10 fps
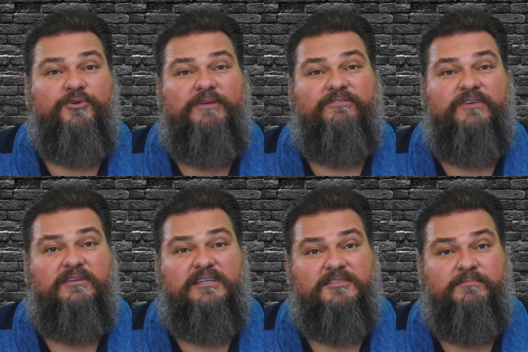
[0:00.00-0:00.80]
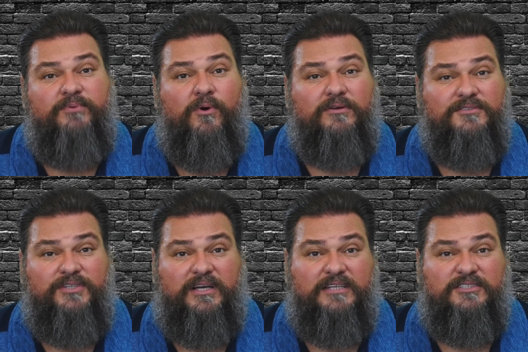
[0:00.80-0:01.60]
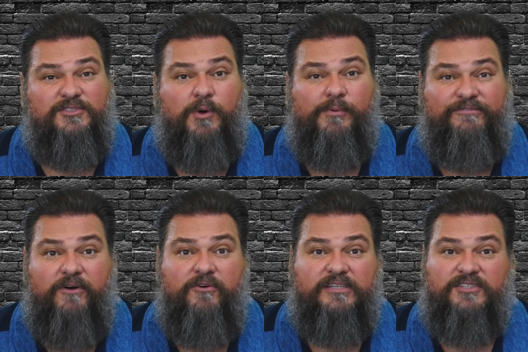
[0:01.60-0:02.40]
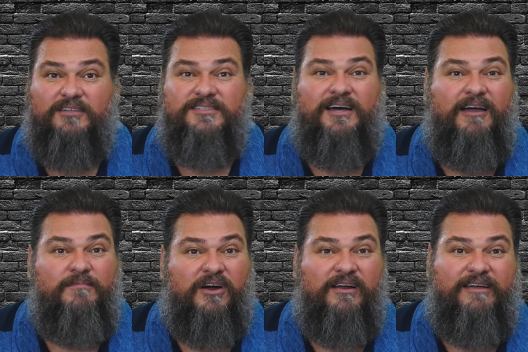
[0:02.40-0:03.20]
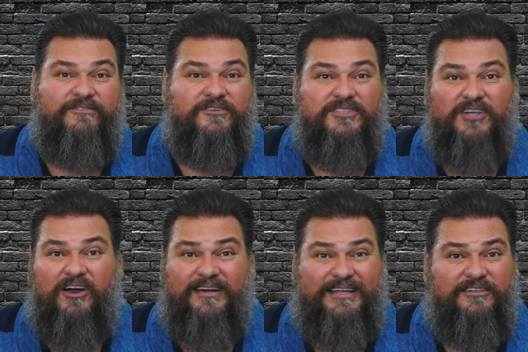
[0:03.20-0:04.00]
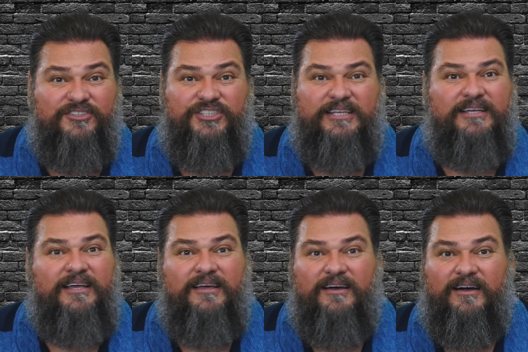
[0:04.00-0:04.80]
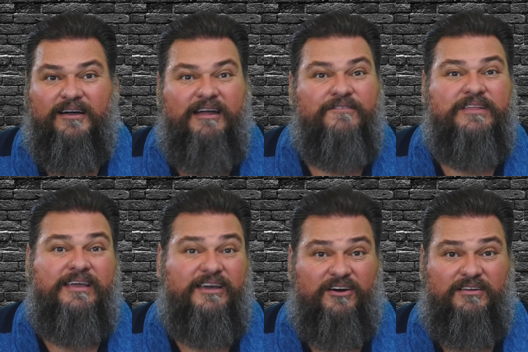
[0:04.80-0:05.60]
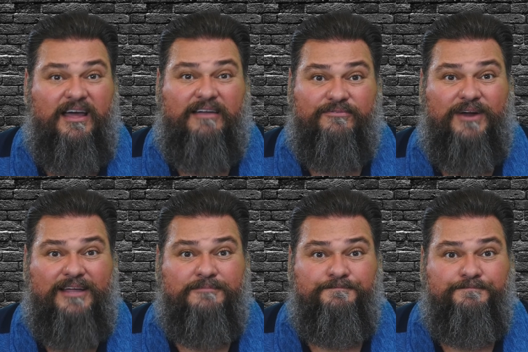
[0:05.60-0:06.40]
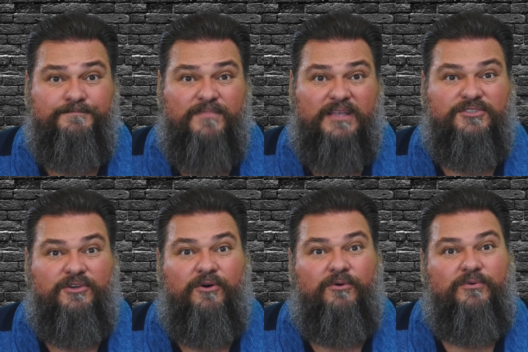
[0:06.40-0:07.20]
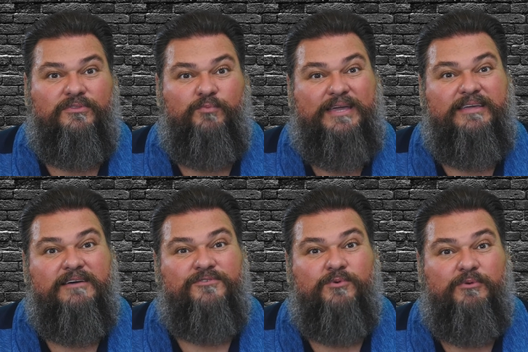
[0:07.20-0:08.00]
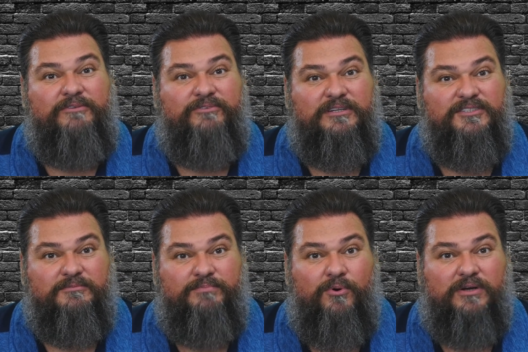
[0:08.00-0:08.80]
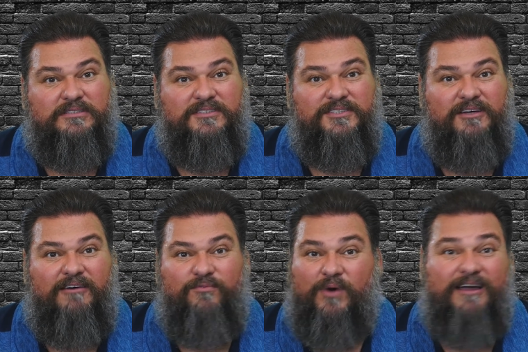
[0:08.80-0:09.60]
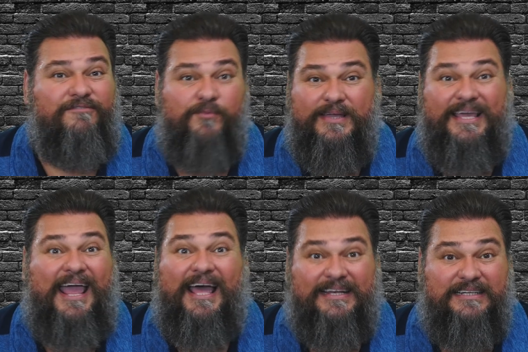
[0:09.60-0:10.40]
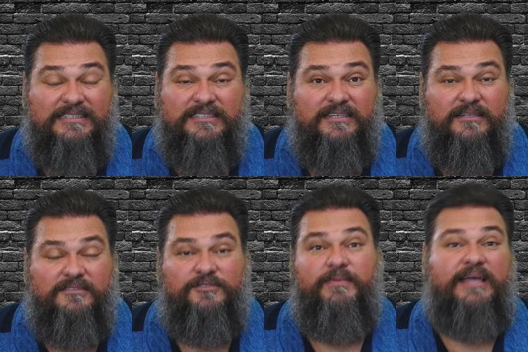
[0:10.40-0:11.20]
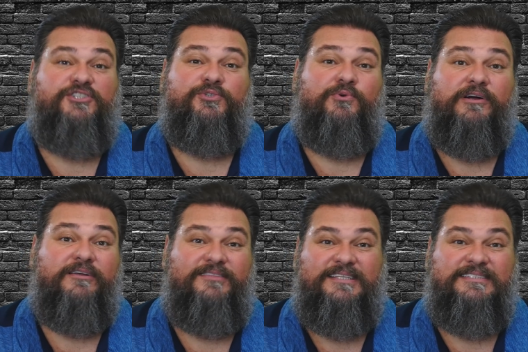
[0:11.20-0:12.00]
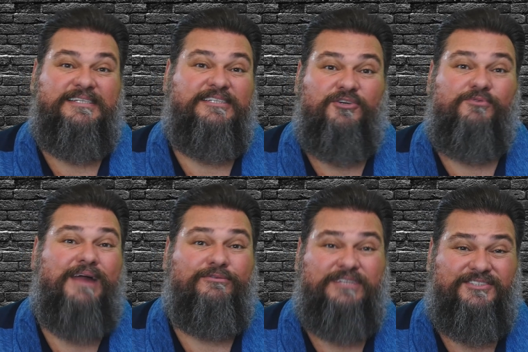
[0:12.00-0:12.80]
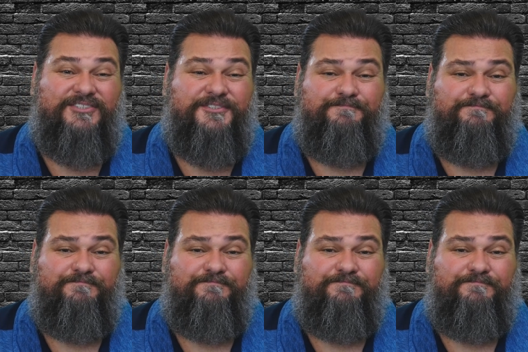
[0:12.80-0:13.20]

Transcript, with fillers: do we feel is important to us is where we focus our time, our efforts, our energy, uh, everything in our life, right? So we give to what we feel is important of whatever we can to make sure this is around us.